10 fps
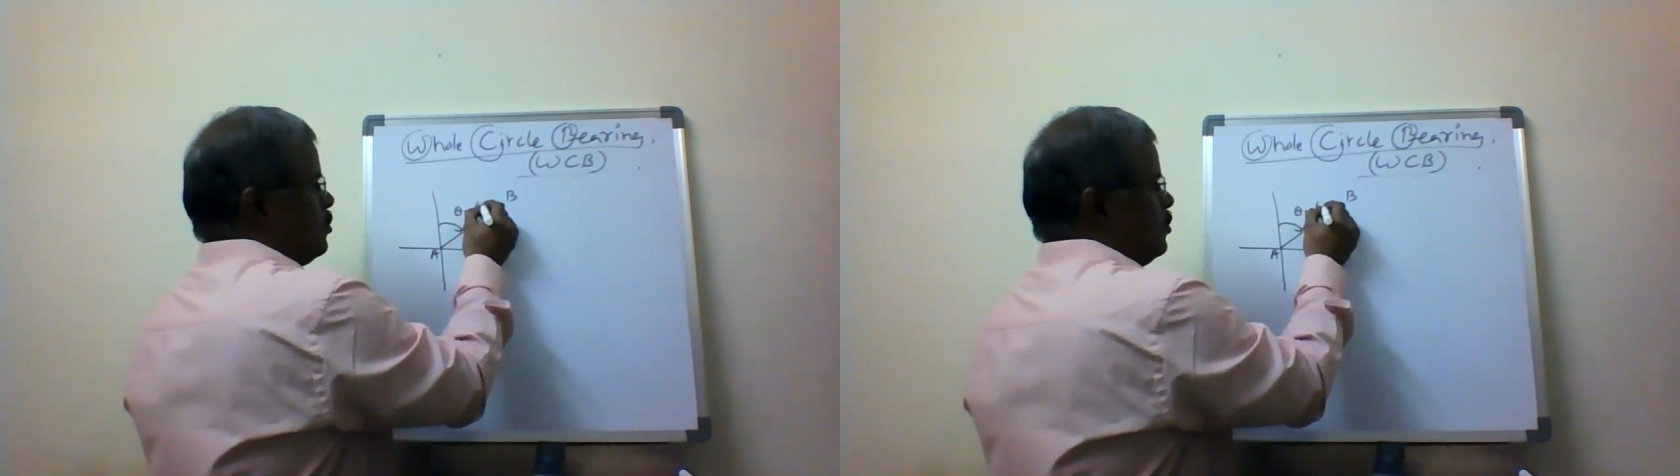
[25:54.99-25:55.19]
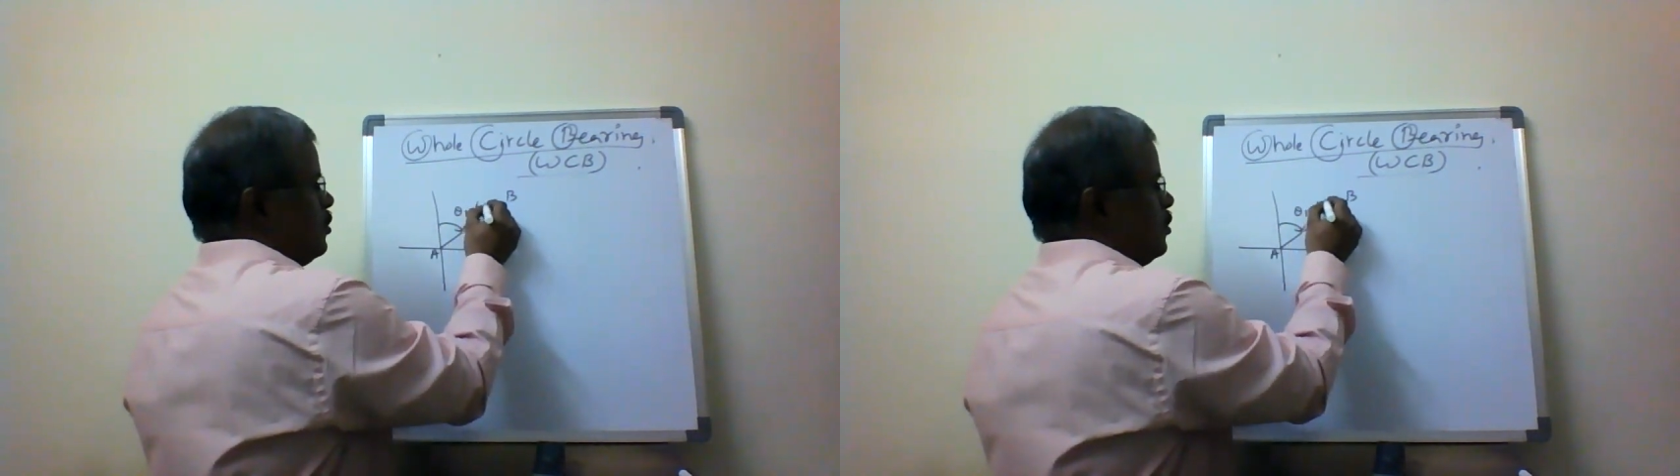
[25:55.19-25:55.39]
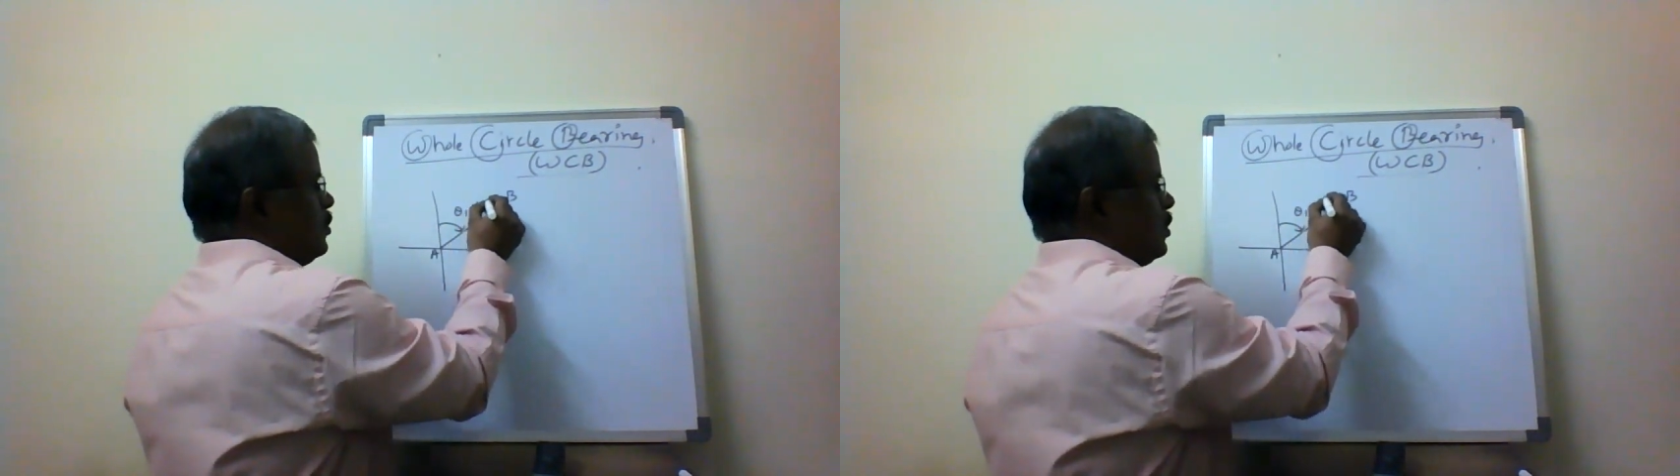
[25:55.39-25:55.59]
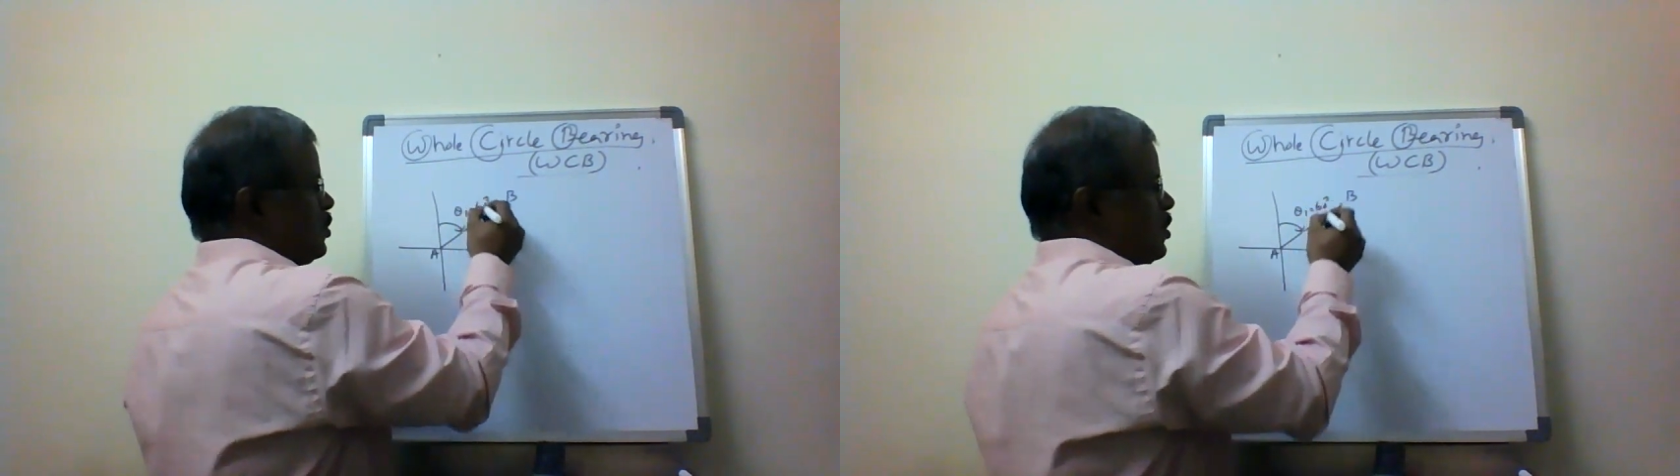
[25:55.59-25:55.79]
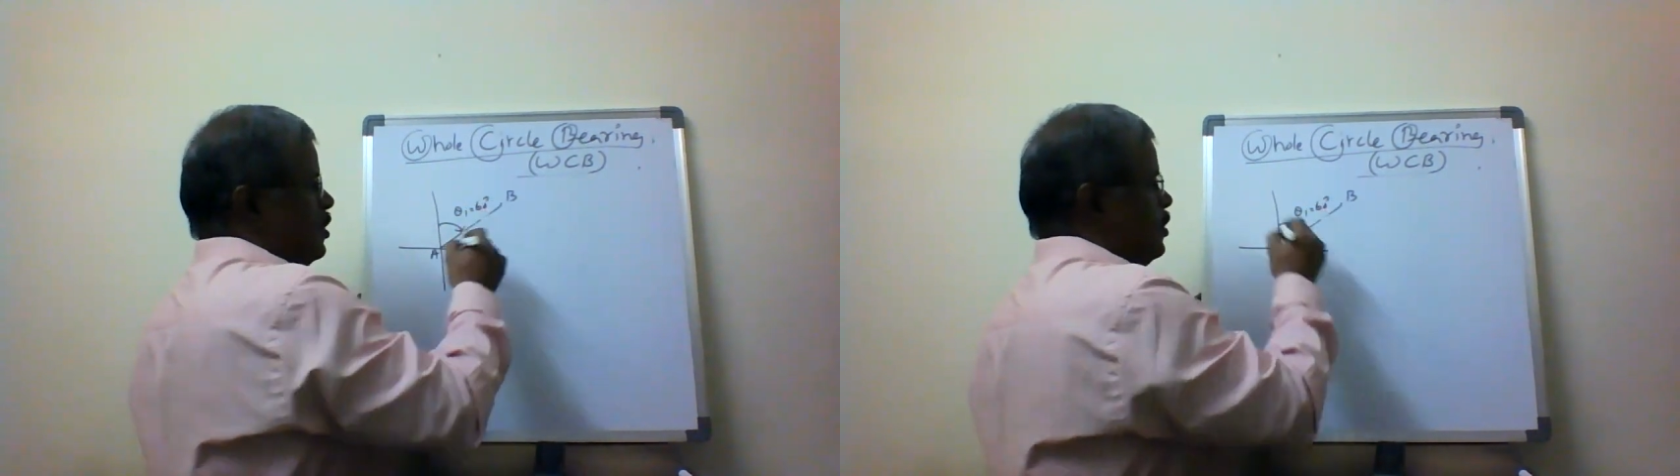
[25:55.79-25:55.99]
to
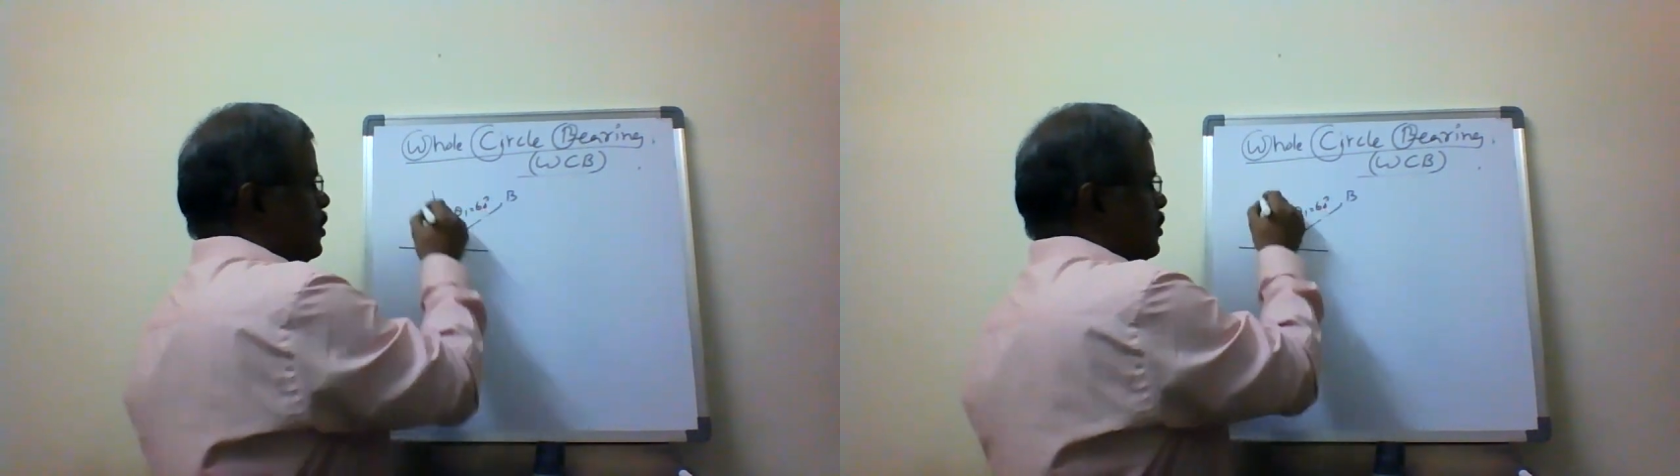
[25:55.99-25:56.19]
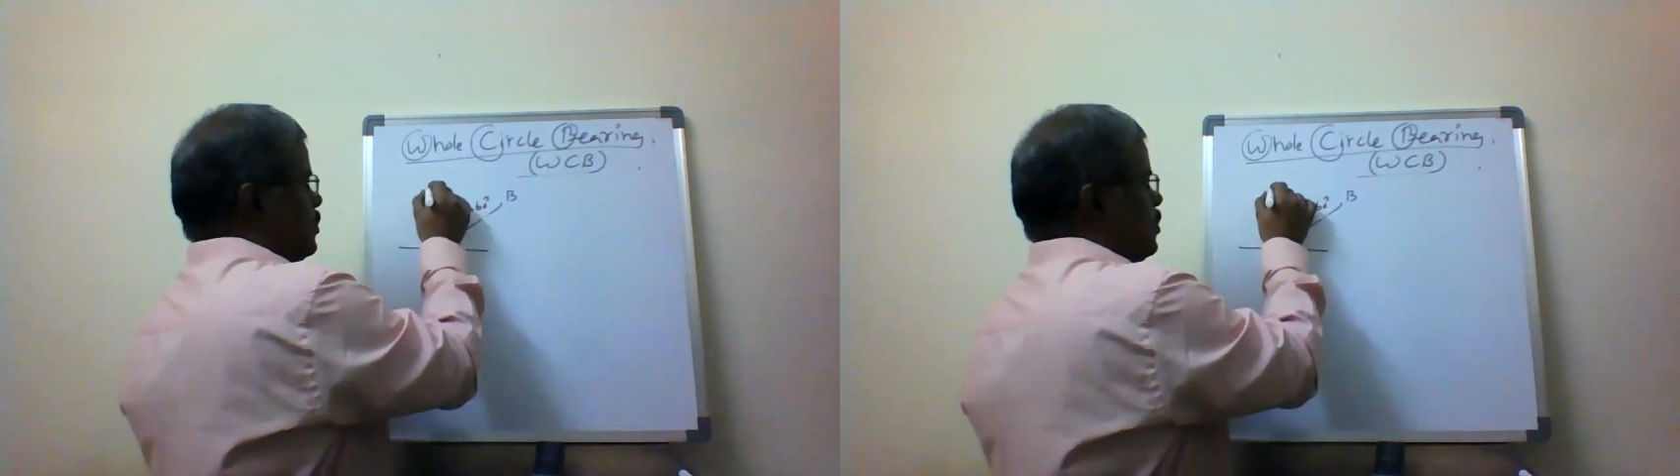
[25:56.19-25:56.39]
60 degrees.